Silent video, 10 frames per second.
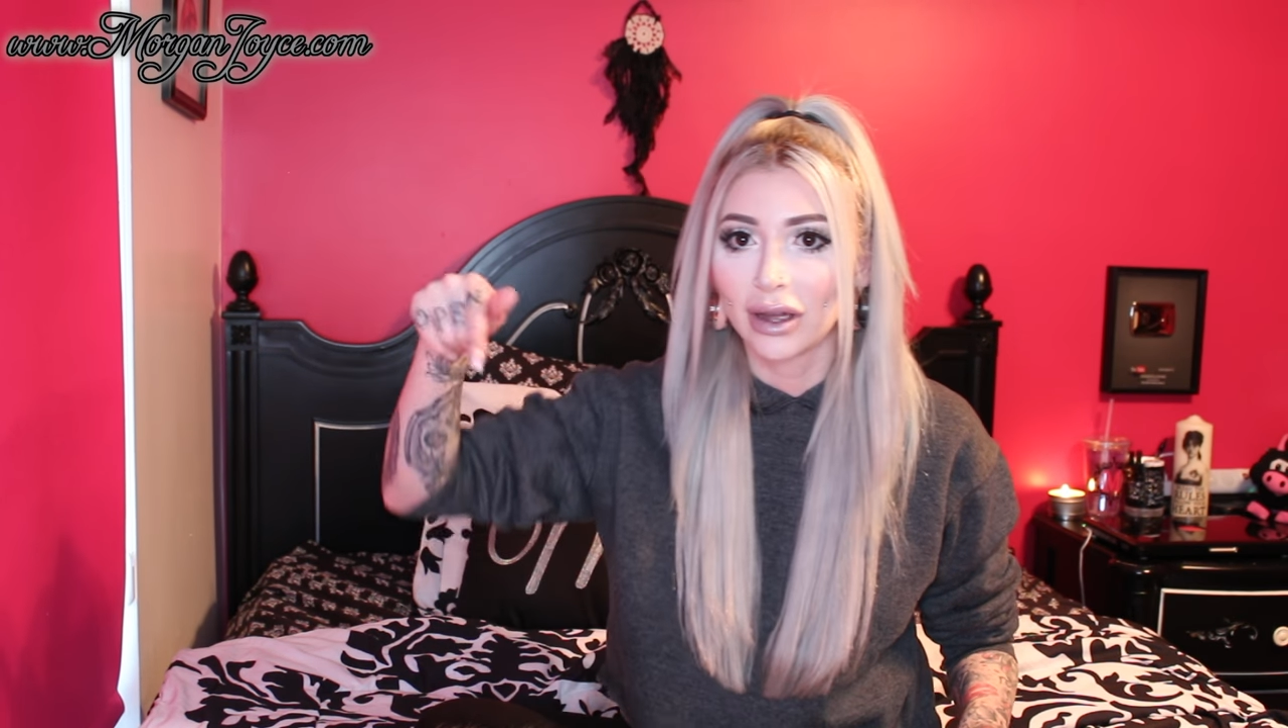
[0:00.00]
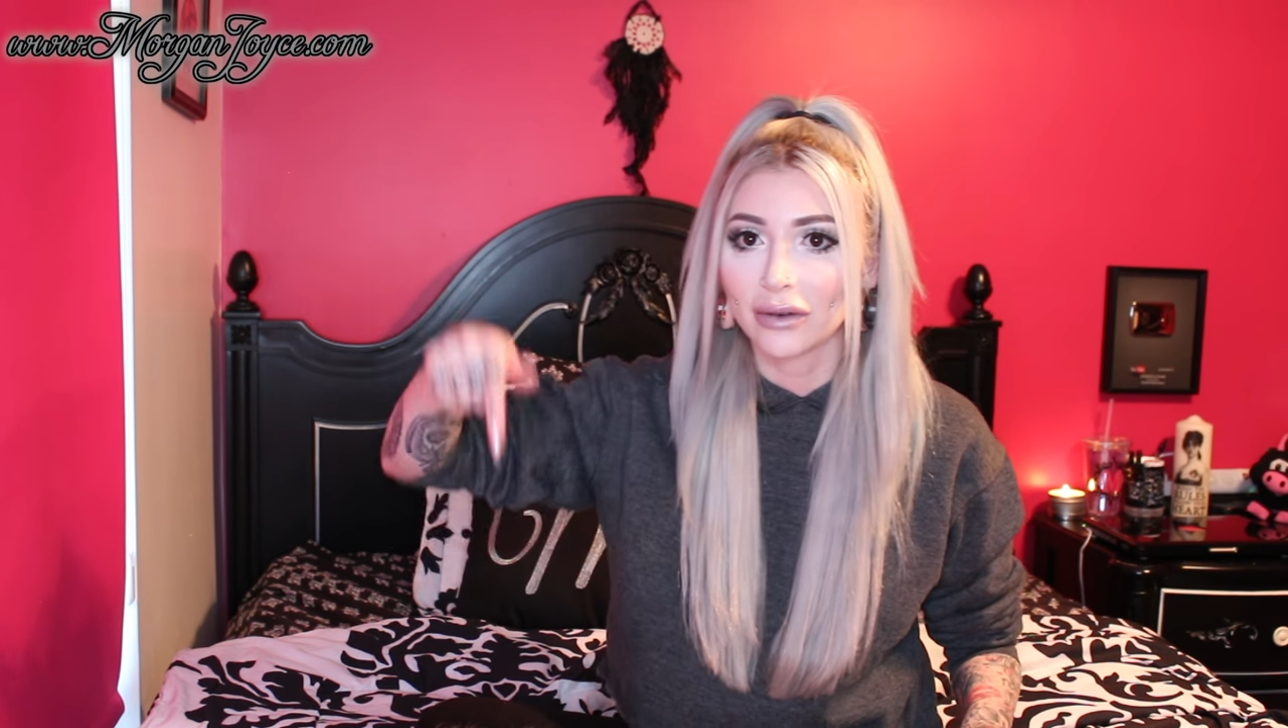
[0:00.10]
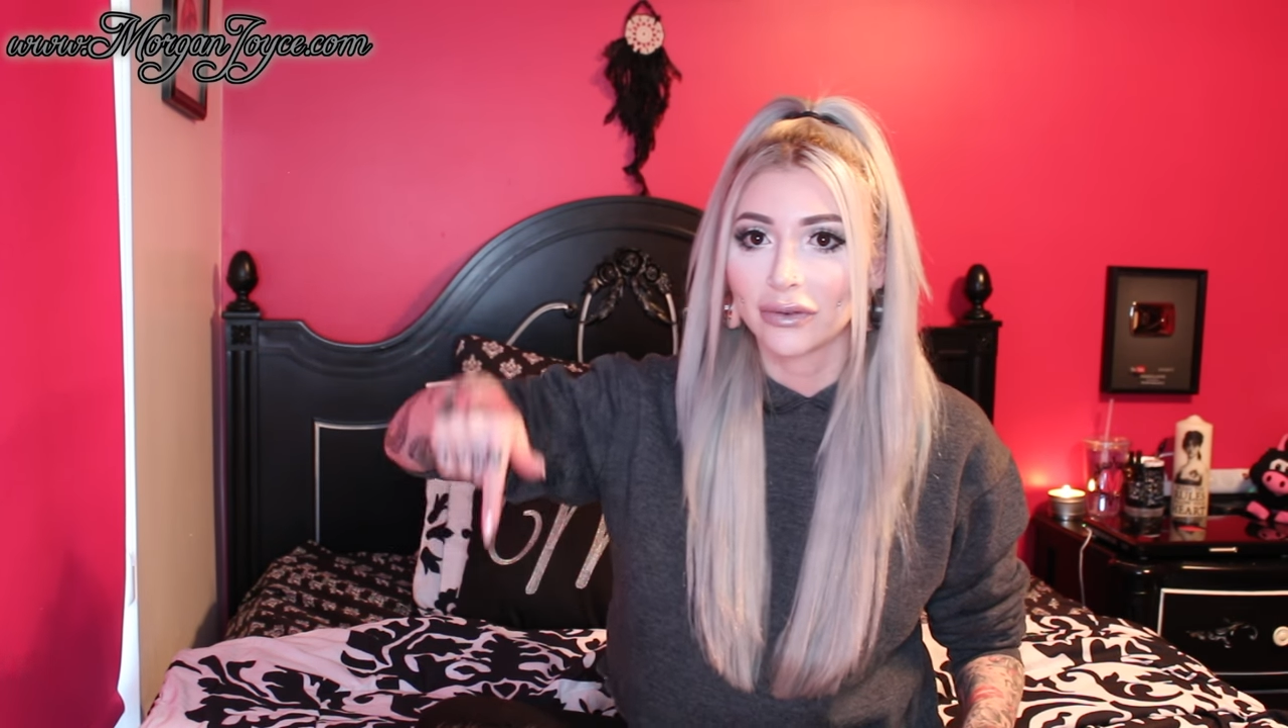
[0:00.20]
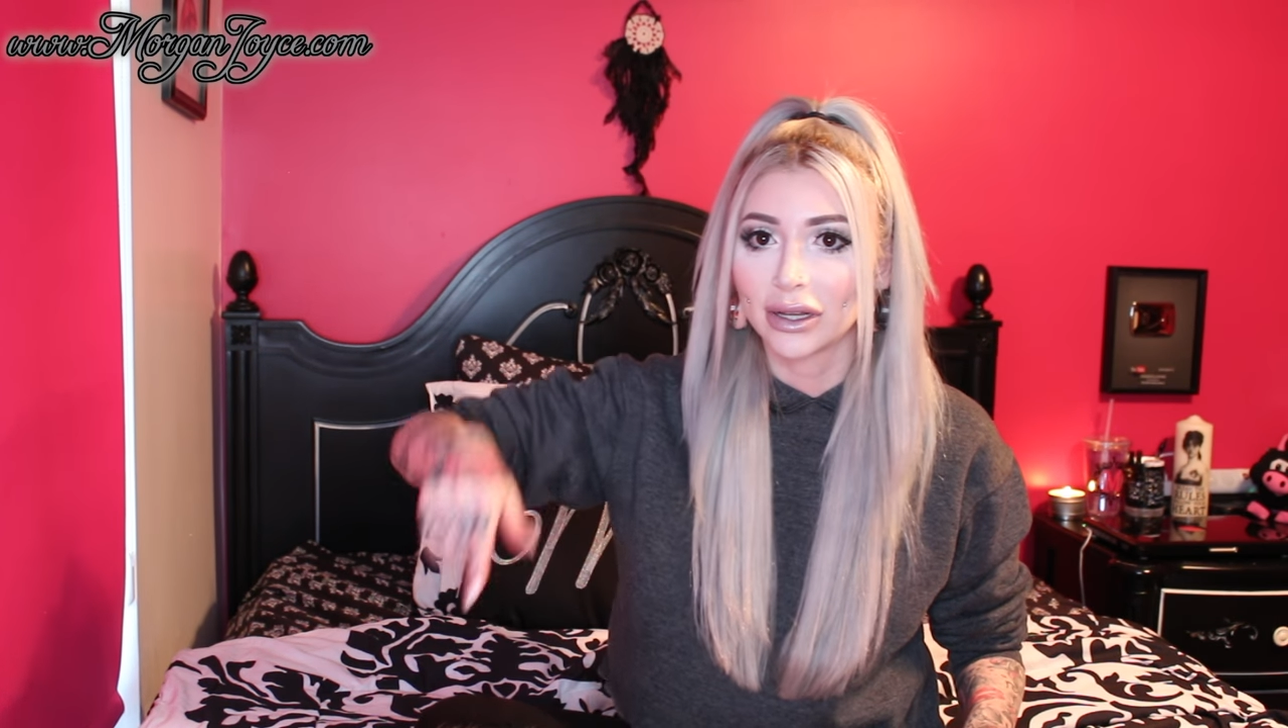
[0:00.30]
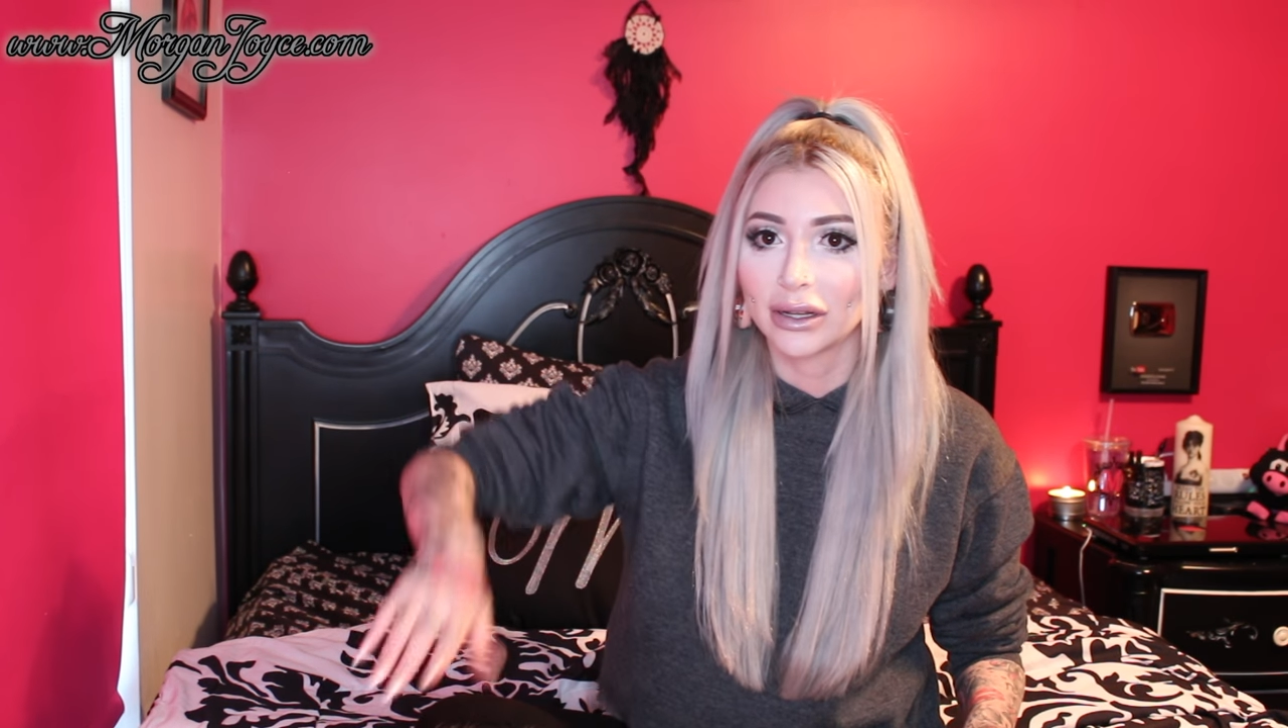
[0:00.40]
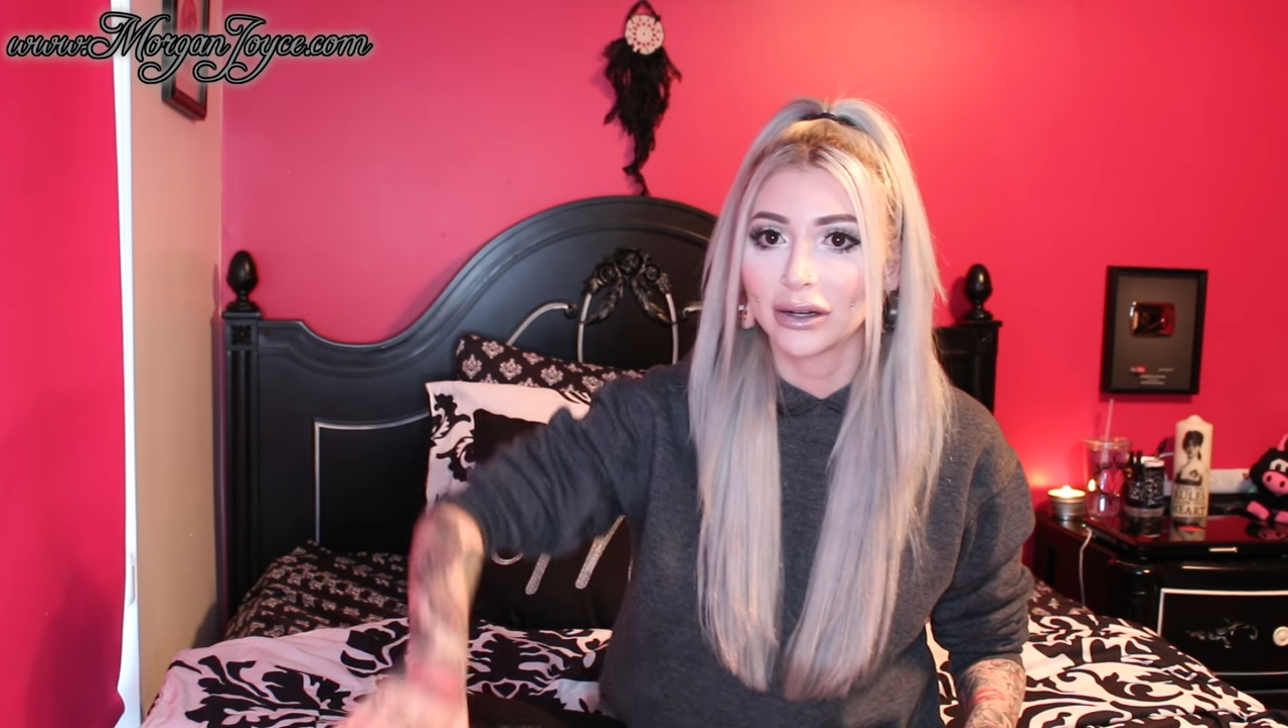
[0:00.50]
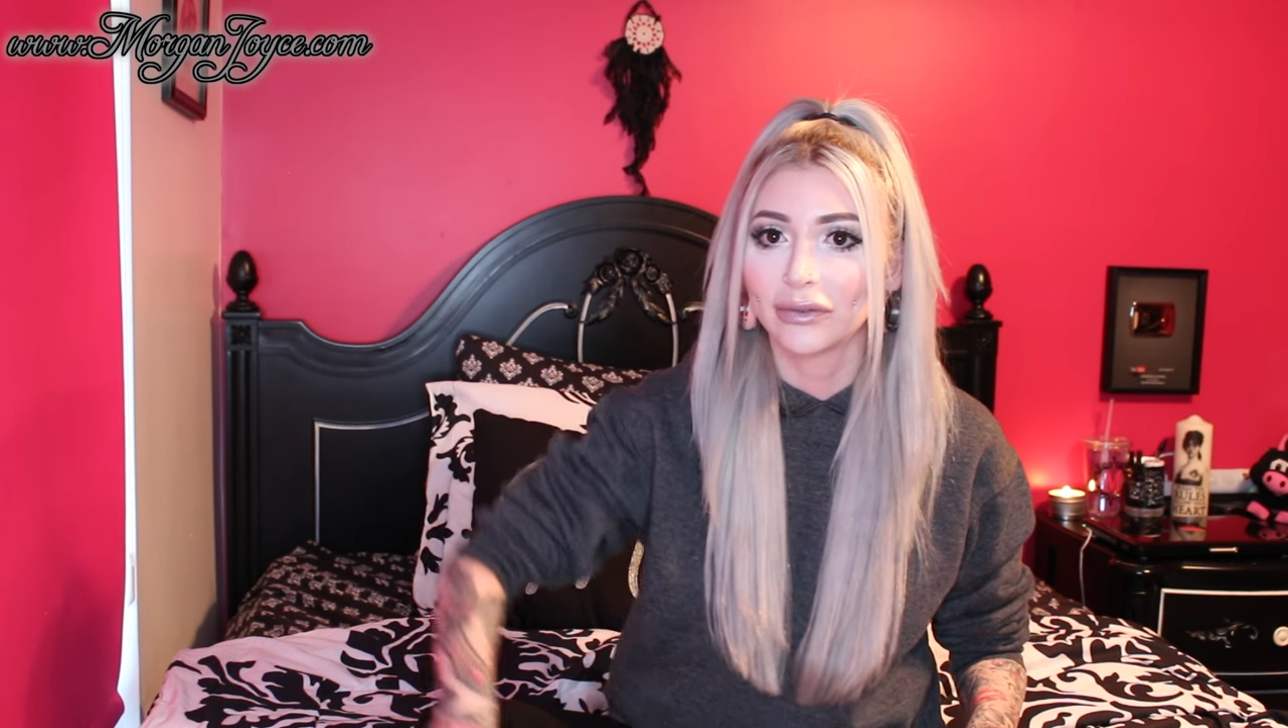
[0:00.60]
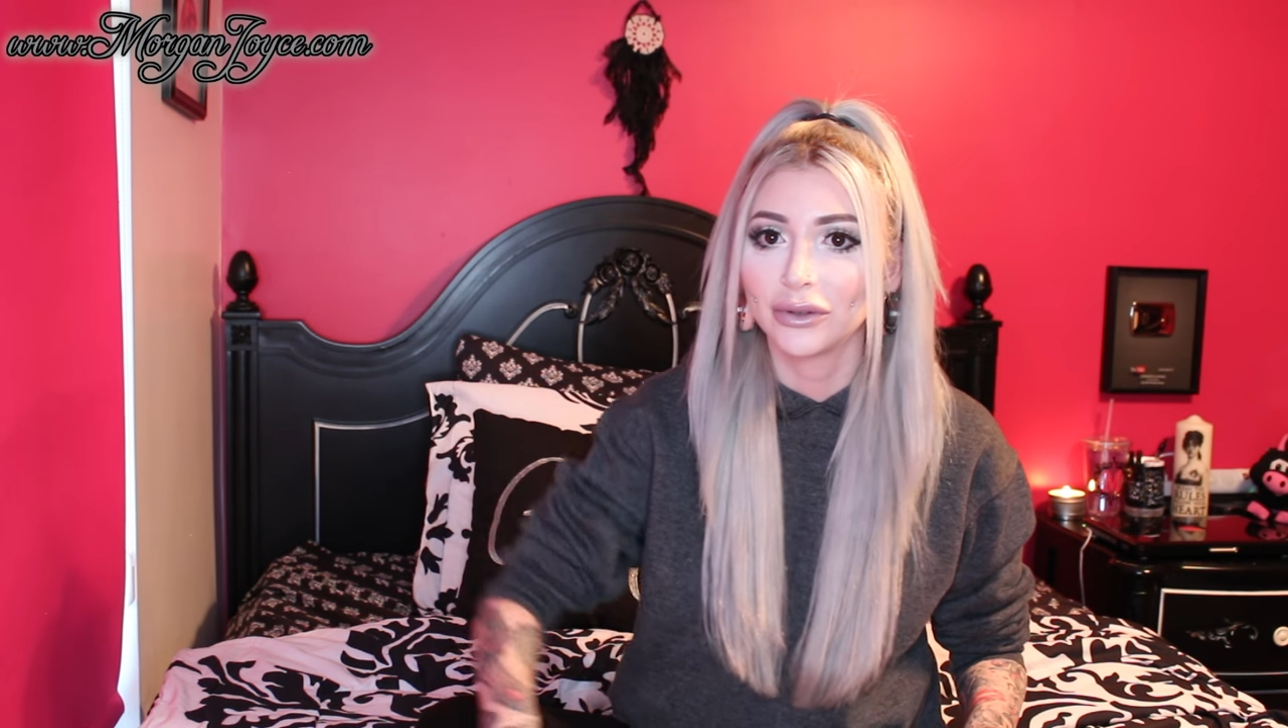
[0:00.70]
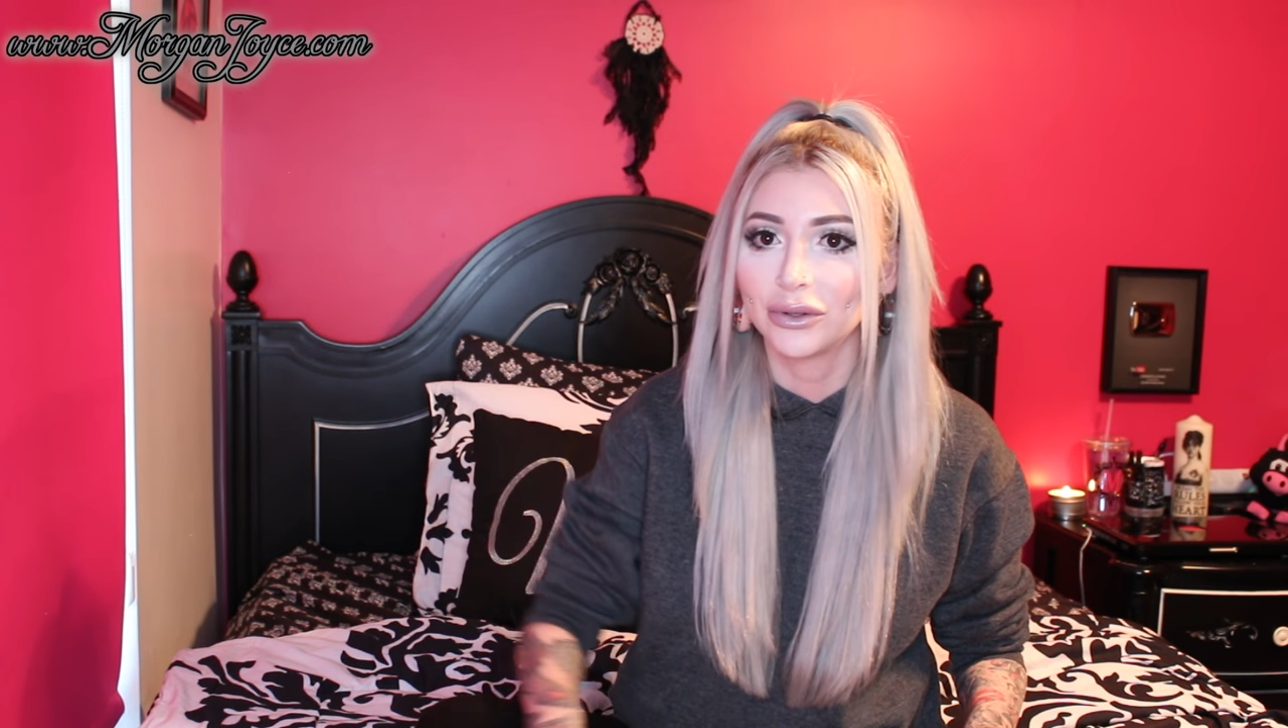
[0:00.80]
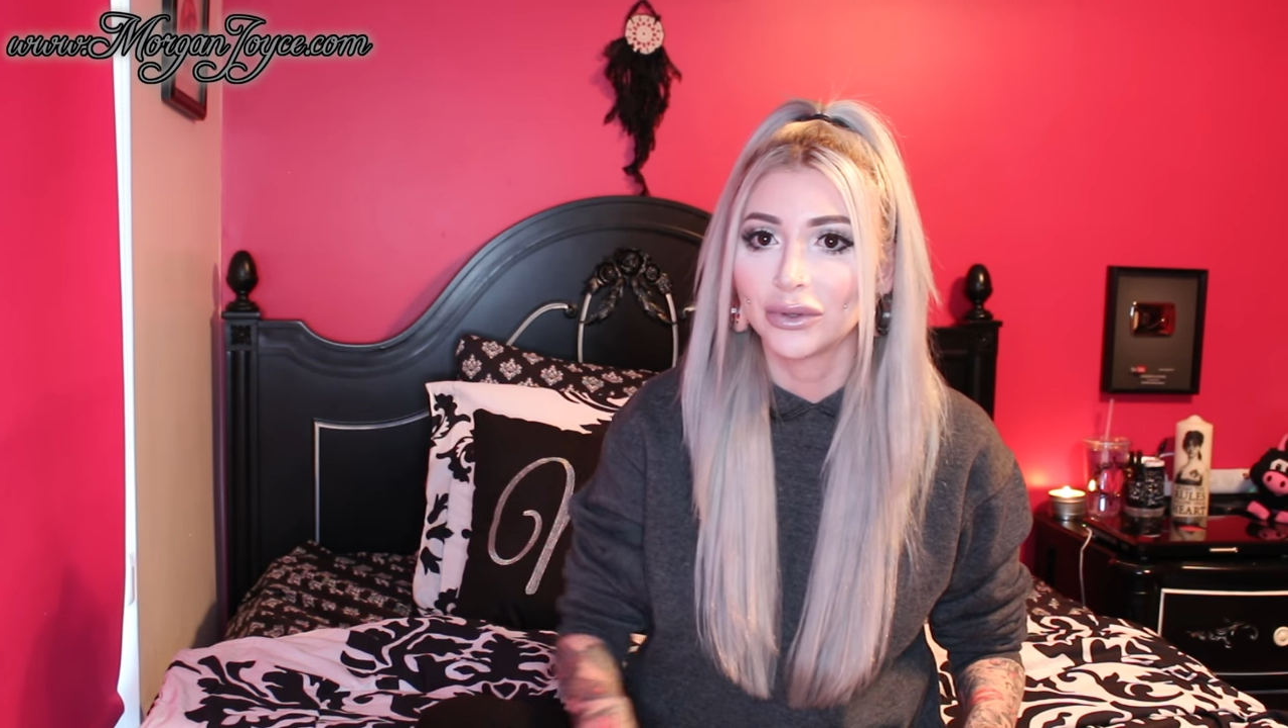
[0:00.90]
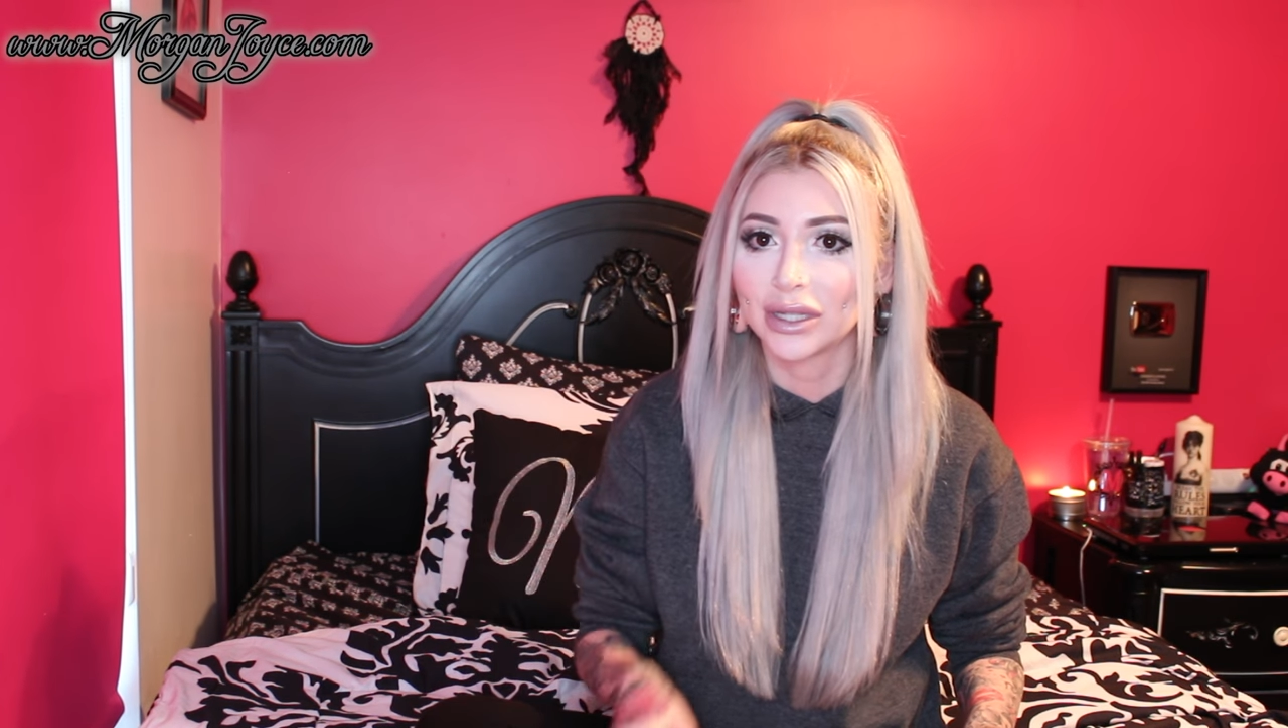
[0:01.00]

Godfrey here if you do